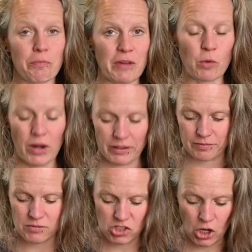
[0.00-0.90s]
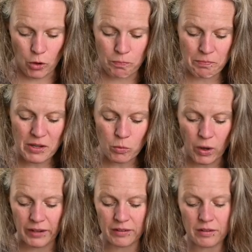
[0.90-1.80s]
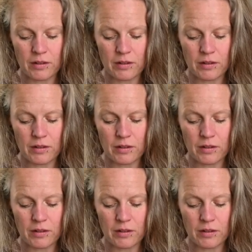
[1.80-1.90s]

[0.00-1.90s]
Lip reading: big one. So big one,